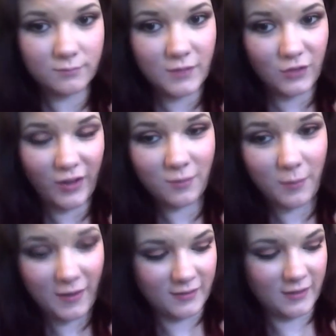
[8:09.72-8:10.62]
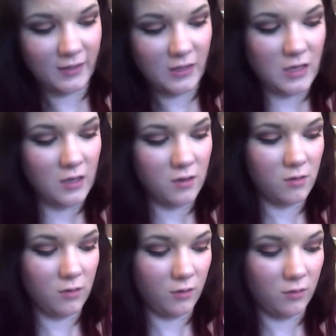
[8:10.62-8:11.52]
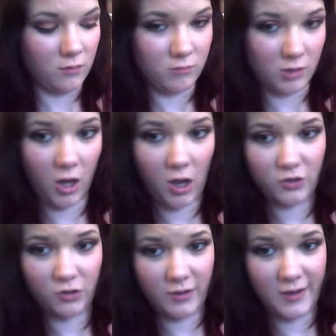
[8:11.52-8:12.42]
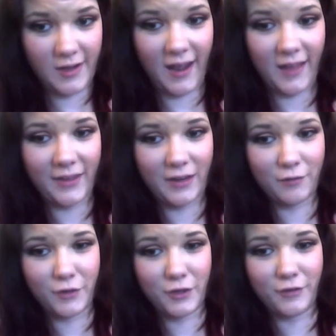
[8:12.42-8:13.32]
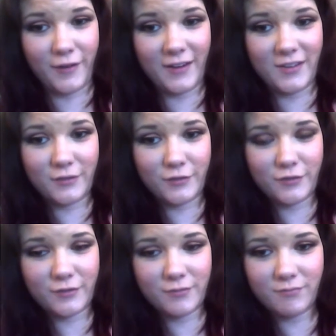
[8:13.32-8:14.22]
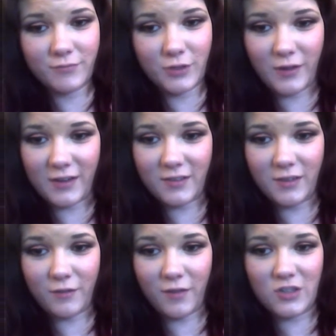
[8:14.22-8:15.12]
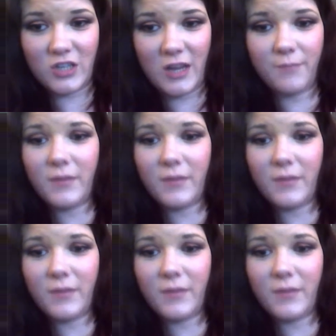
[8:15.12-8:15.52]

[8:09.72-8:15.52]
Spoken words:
So that's basically contouring and highlighting for correcting your face shape.